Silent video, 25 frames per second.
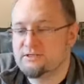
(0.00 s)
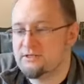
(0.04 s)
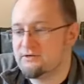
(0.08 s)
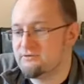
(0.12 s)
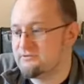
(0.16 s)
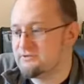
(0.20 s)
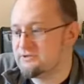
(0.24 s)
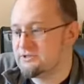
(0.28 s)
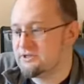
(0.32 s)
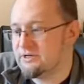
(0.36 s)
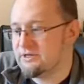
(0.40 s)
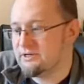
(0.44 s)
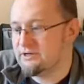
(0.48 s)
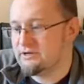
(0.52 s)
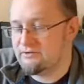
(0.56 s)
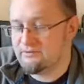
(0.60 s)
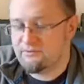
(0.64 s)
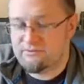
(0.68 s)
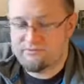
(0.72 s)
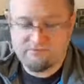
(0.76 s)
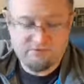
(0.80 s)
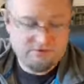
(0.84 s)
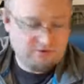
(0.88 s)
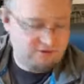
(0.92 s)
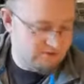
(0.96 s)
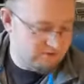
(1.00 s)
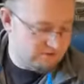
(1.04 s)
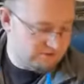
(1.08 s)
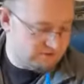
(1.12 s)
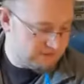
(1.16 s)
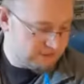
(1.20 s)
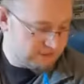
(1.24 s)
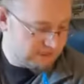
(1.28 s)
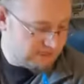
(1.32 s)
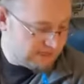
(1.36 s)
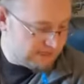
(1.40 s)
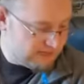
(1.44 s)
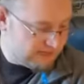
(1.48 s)
I was saying we've got
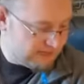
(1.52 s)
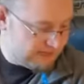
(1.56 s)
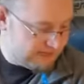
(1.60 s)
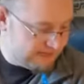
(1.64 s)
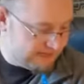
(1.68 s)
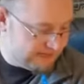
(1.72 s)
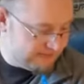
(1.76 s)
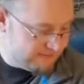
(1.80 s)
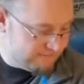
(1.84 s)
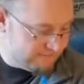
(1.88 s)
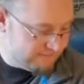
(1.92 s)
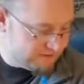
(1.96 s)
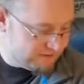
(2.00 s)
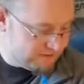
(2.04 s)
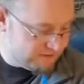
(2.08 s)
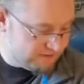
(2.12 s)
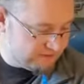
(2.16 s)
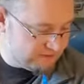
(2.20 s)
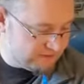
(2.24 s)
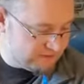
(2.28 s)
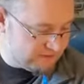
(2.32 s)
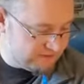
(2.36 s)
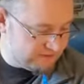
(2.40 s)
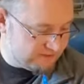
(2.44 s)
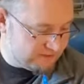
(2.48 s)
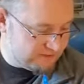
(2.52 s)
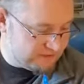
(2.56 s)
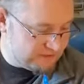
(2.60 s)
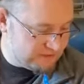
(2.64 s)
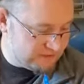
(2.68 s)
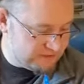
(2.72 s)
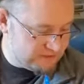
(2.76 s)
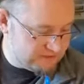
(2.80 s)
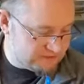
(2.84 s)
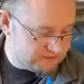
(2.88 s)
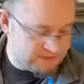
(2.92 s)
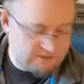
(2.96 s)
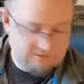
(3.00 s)
a lot of
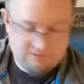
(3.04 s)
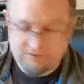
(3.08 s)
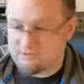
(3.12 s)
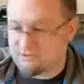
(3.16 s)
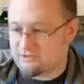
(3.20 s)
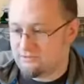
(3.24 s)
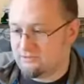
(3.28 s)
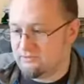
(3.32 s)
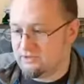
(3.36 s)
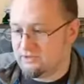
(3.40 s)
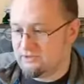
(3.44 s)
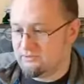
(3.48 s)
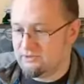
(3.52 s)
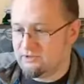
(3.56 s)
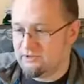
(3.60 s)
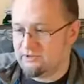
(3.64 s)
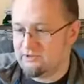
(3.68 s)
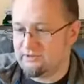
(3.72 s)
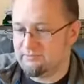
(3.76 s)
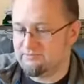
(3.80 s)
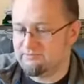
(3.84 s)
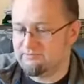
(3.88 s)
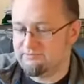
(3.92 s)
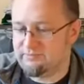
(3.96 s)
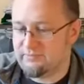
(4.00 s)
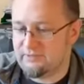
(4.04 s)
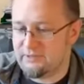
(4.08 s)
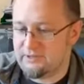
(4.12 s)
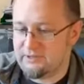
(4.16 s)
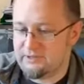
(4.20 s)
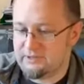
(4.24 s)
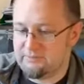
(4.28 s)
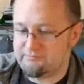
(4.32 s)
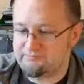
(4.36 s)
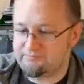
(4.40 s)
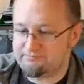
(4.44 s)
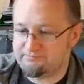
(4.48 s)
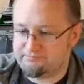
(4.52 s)
the. So we've got a lot of
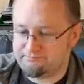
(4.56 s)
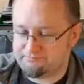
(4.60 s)
the.